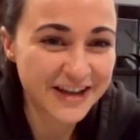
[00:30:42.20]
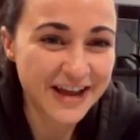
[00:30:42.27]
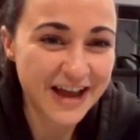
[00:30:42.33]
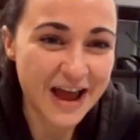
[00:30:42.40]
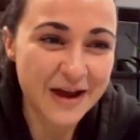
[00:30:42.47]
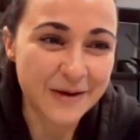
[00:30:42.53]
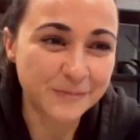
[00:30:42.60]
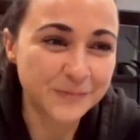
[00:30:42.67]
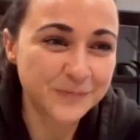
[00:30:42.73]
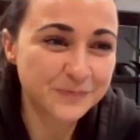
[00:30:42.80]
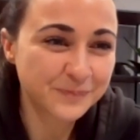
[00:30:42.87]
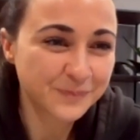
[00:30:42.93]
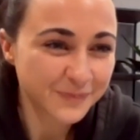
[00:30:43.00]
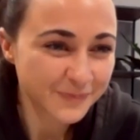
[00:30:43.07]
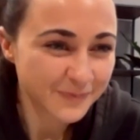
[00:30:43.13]

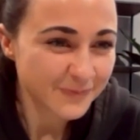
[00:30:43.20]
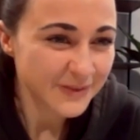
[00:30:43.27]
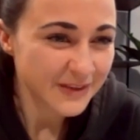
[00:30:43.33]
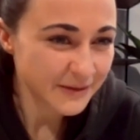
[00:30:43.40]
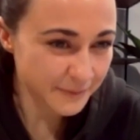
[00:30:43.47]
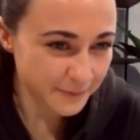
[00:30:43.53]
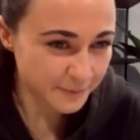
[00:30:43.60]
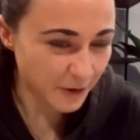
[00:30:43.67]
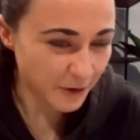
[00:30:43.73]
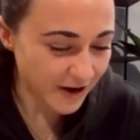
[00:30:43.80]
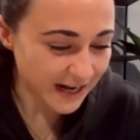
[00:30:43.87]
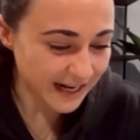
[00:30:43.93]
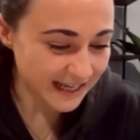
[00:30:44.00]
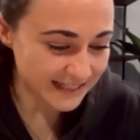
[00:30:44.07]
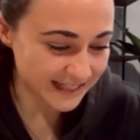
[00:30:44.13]
But
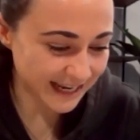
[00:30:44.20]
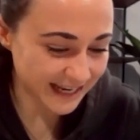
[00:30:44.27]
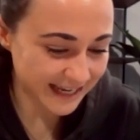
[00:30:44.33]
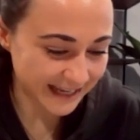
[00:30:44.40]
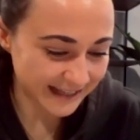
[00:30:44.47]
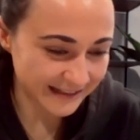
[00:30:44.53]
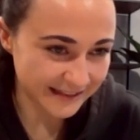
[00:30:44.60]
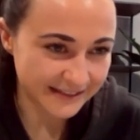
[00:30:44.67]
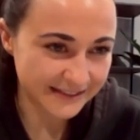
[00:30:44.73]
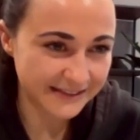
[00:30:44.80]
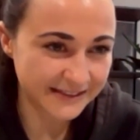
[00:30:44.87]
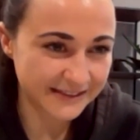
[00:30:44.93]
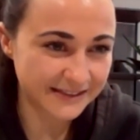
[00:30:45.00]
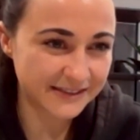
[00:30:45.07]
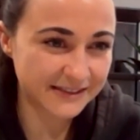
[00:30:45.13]
really it's linking
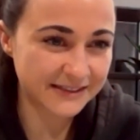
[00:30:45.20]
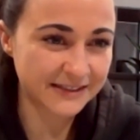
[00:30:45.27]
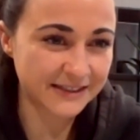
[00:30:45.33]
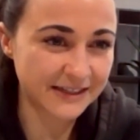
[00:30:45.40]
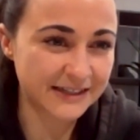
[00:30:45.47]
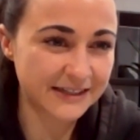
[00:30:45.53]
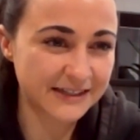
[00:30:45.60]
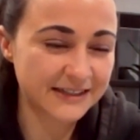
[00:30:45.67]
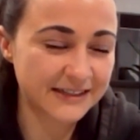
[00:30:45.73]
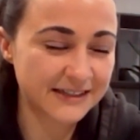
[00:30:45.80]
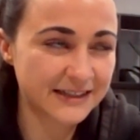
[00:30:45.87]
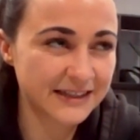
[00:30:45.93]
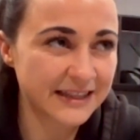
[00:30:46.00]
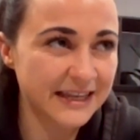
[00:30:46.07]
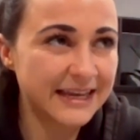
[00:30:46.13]
that
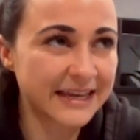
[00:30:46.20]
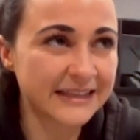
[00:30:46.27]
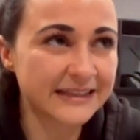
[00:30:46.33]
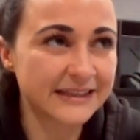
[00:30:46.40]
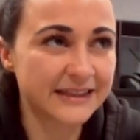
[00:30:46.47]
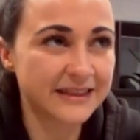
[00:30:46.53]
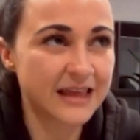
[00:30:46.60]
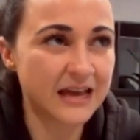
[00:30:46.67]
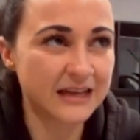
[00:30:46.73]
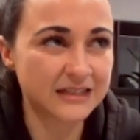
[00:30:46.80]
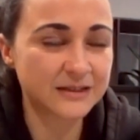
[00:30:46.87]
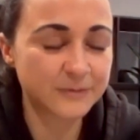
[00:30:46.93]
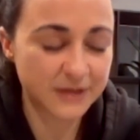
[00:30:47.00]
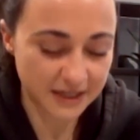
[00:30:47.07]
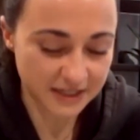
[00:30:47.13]

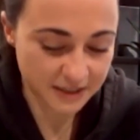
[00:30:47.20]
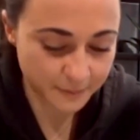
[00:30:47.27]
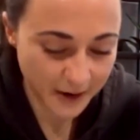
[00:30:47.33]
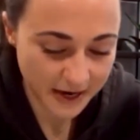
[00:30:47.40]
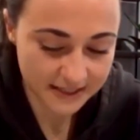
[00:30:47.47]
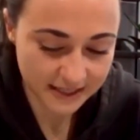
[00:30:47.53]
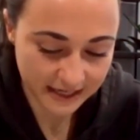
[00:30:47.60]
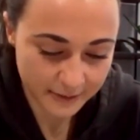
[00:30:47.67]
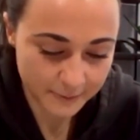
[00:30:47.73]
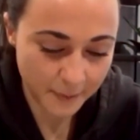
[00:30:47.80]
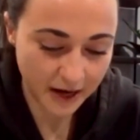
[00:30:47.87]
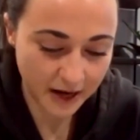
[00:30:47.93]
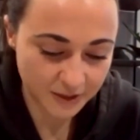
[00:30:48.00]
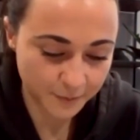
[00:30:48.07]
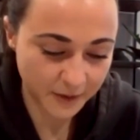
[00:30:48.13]
space can
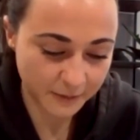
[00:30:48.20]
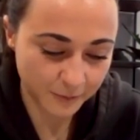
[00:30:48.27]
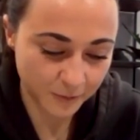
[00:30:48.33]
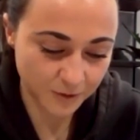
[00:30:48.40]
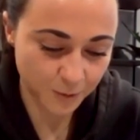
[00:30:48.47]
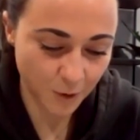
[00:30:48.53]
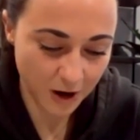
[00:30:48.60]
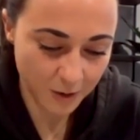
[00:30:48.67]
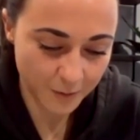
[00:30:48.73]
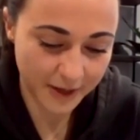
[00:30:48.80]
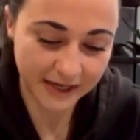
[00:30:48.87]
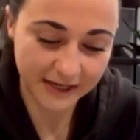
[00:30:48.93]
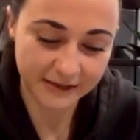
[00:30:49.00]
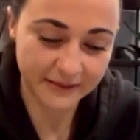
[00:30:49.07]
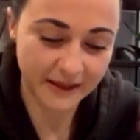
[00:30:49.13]
impact people's
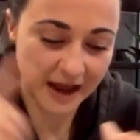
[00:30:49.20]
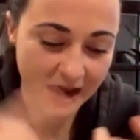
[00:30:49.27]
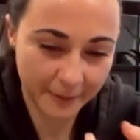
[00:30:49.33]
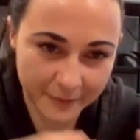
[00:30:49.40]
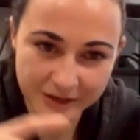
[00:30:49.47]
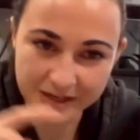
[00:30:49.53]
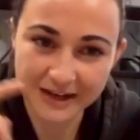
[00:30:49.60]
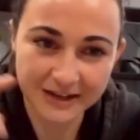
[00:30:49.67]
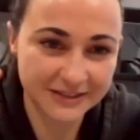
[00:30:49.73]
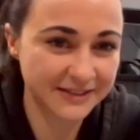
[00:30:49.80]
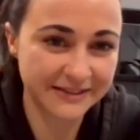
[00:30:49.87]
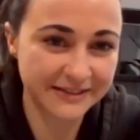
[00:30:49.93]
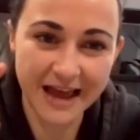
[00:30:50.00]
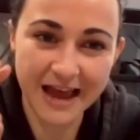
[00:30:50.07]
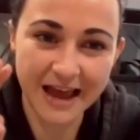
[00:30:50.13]
well-being and their happiness
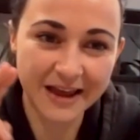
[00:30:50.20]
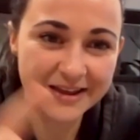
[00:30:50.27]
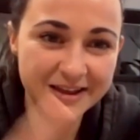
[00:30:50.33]
and their